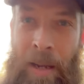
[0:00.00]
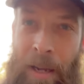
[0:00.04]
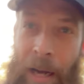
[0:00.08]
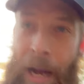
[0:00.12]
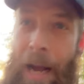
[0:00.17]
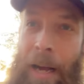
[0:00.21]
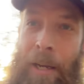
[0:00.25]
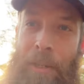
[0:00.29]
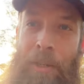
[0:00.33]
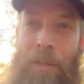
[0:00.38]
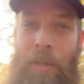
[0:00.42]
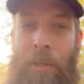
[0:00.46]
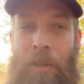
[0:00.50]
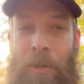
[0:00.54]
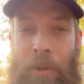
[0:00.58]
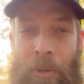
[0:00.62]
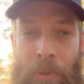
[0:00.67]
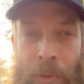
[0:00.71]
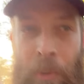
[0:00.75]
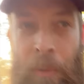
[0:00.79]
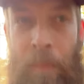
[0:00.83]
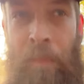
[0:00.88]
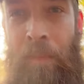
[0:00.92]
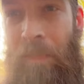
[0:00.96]
Uh, so,
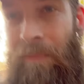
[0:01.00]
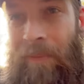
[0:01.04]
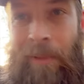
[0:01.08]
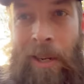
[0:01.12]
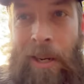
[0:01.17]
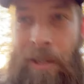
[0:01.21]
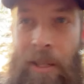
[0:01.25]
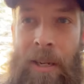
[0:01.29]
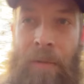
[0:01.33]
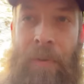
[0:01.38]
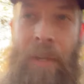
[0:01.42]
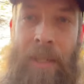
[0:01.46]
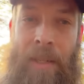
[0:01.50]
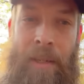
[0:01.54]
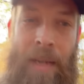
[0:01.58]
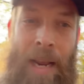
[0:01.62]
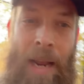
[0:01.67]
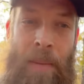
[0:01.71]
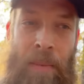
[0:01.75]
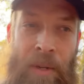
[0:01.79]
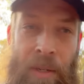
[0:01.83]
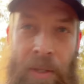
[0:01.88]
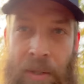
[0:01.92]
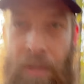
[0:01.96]
you know, stuff gets
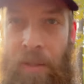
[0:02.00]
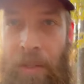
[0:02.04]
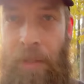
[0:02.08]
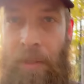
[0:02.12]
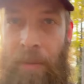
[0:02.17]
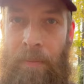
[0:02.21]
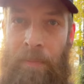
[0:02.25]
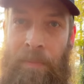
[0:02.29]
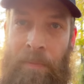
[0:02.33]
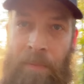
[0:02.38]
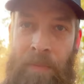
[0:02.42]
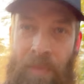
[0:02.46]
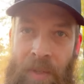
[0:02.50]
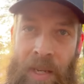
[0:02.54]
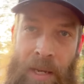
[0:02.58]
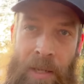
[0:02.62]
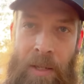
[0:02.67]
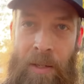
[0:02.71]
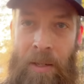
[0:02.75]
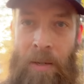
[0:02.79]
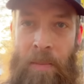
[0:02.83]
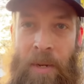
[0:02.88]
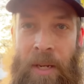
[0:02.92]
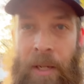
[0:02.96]
damaged and, you know, it's
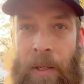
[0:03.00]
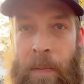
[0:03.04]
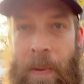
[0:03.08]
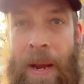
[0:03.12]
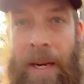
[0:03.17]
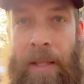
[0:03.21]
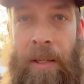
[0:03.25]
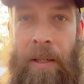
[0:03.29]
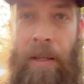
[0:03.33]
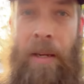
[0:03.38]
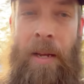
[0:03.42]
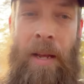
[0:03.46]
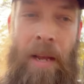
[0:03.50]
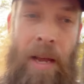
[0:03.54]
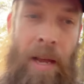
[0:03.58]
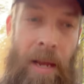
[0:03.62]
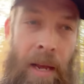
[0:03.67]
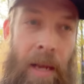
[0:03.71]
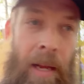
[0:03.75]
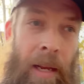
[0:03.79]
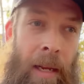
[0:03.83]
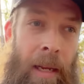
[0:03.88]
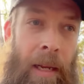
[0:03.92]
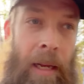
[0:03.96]
to be expected.
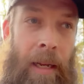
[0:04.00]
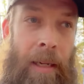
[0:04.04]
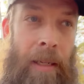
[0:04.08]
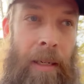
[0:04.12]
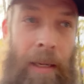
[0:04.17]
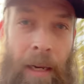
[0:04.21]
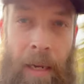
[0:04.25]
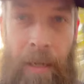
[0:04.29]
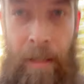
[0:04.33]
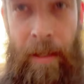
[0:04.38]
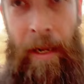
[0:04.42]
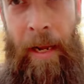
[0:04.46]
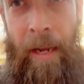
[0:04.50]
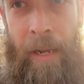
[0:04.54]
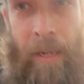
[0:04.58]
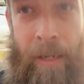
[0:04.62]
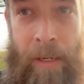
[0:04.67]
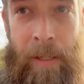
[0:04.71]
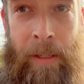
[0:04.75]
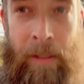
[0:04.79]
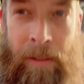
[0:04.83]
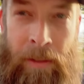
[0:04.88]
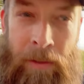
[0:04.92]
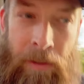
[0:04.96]

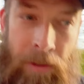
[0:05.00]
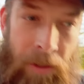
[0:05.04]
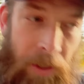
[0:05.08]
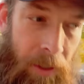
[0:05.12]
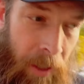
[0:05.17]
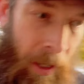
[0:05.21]
And,